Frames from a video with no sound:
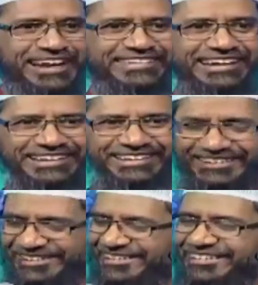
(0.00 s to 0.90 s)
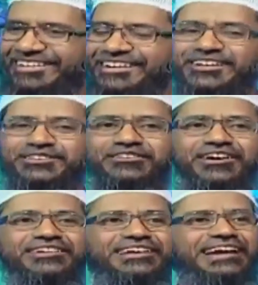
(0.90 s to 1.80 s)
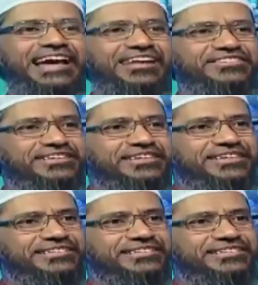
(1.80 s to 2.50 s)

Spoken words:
That's right. So what you realize